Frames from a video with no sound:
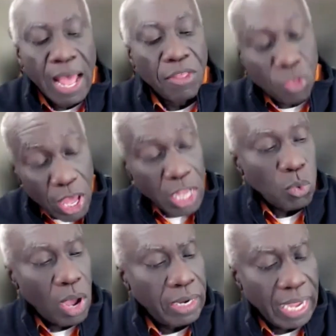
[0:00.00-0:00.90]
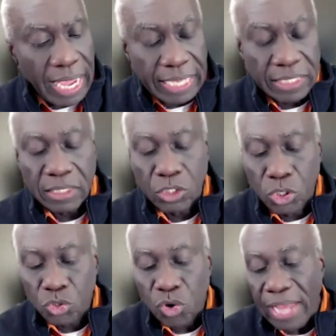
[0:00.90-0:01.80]
The third one is to
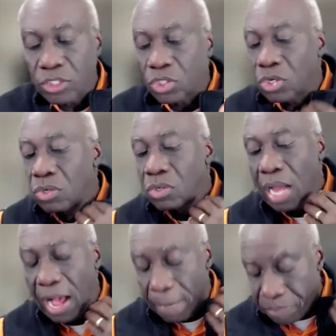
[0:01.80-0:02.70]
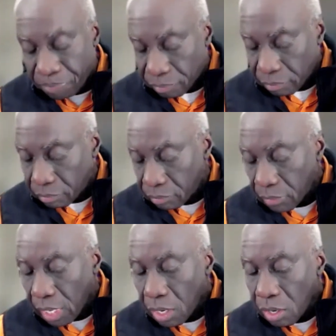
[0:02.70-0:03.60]
try to
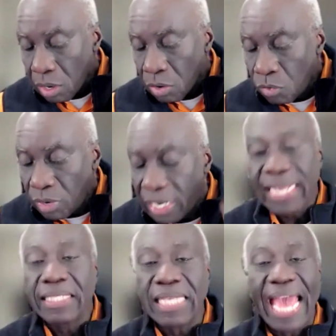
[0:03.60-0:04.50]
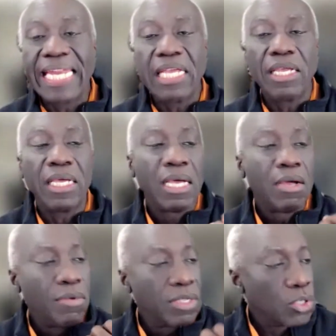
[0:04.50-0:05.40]
release any
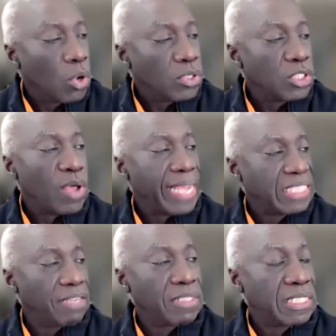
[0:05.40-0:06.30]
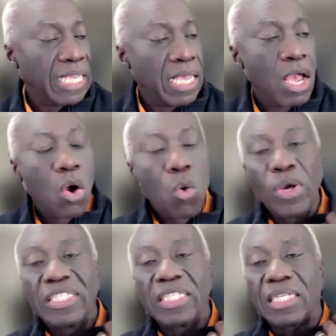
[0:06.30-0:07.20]
resources or activity
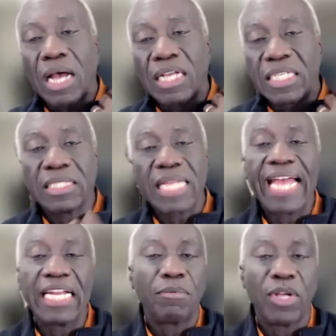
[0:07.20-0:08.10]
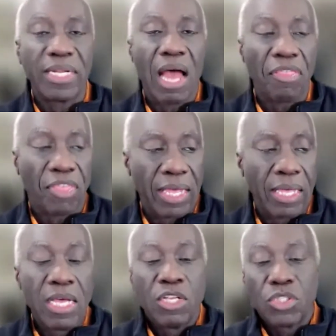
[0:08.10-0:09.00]
which are just tied up doing nothing.
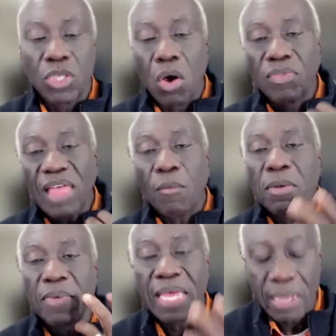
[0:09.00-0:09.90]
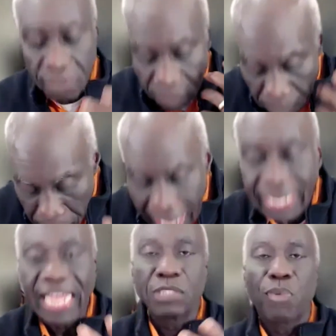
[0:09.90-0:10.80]
So that would be my
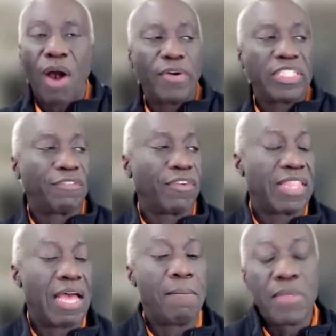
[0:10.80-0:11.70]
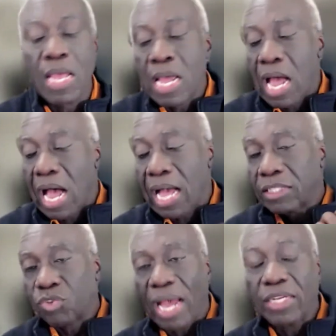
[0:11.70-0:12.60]
next priority for them.
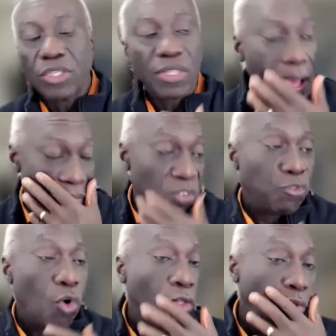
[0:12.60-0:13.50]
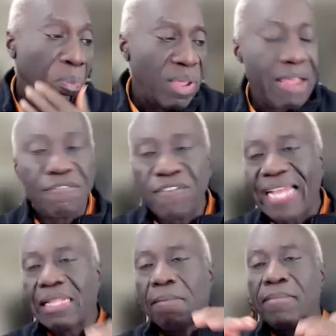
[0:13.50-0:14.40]
Try and do that. The fourth would be
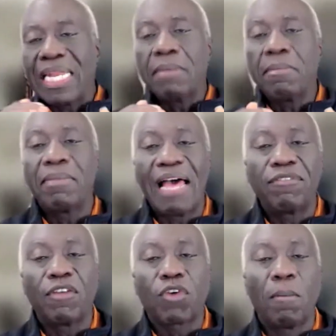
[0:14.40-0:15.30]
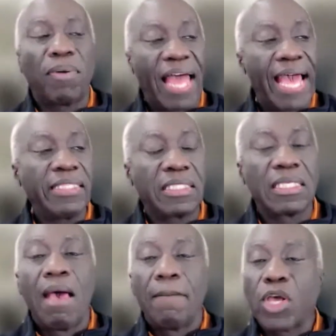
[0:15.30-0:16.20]
find the minimum level of compliance
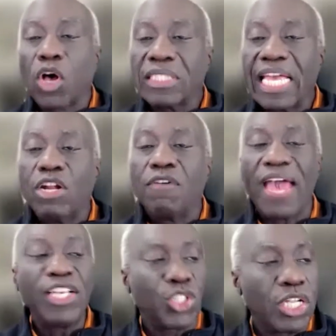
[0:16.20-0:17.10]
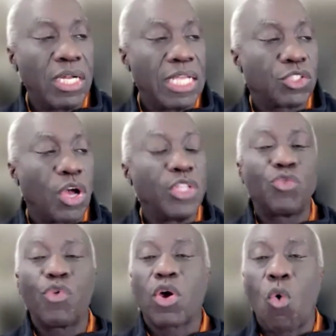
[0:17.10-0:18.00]
because innovation is going to
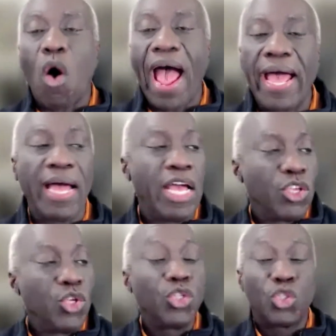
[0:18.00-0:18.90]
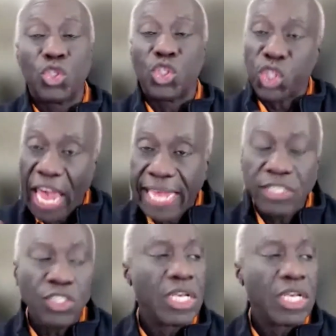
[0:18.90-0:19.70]
require you to change.